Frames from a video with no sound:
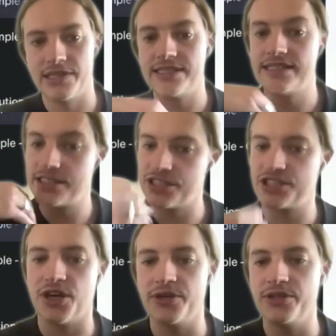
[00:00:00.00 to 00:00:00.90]
But this is just
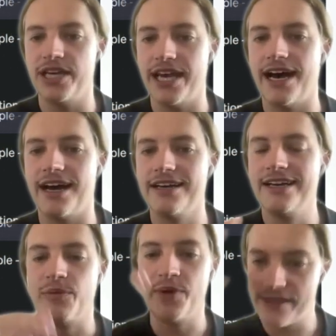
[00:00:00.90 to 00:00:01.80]
showing you how,
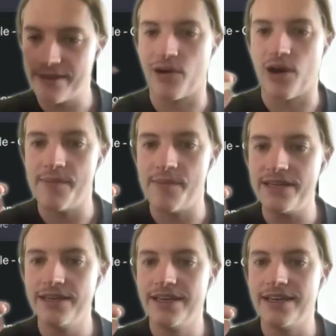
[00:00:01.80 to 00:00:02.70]
with the
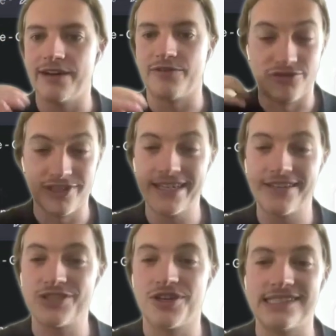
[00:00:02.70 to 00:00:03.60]
priming, it
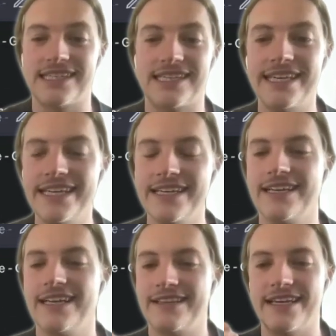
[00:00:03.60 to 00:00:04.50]
really tries to hit
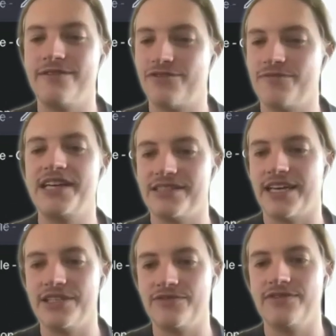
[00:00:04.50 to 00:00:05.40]
the information
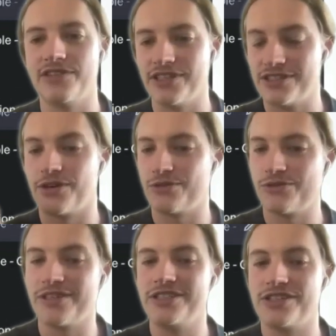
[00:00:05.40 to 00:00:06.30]
that you've given it. So it'll
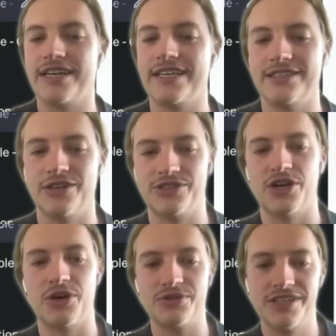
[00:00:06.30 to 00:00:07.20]
really try to hit those
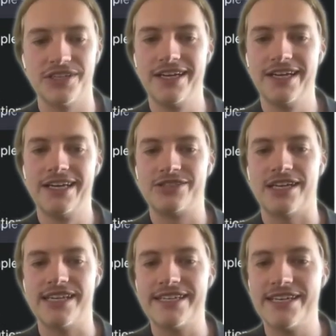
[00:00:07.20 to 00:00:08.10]
goals. So
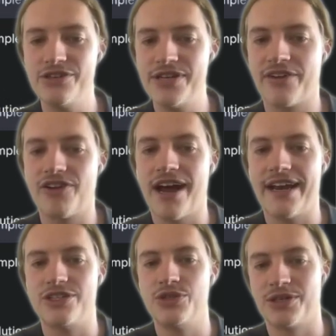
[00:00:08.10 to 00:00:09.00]
I said, can you now write
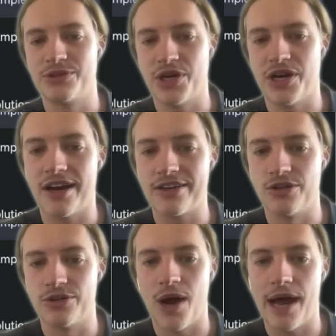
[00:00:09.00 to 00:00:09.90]
a 200-word
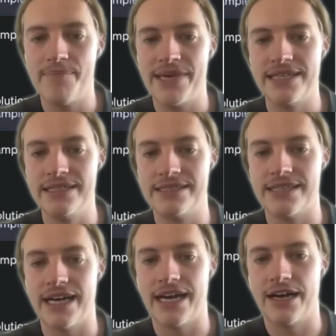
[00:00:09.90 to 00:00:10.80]
article on why pigs,
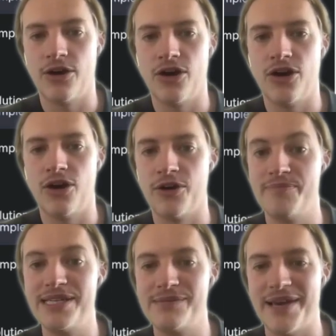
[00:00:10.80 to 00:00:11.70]
or on
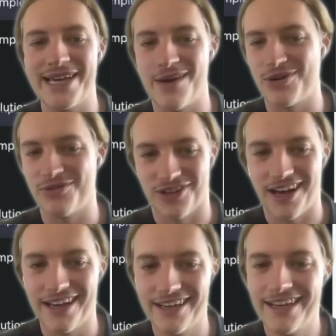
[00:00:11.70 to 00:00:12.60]
pigs being able to
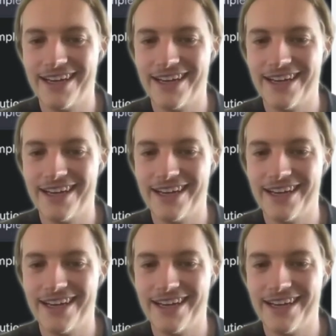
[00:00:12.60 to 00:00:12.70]
fly?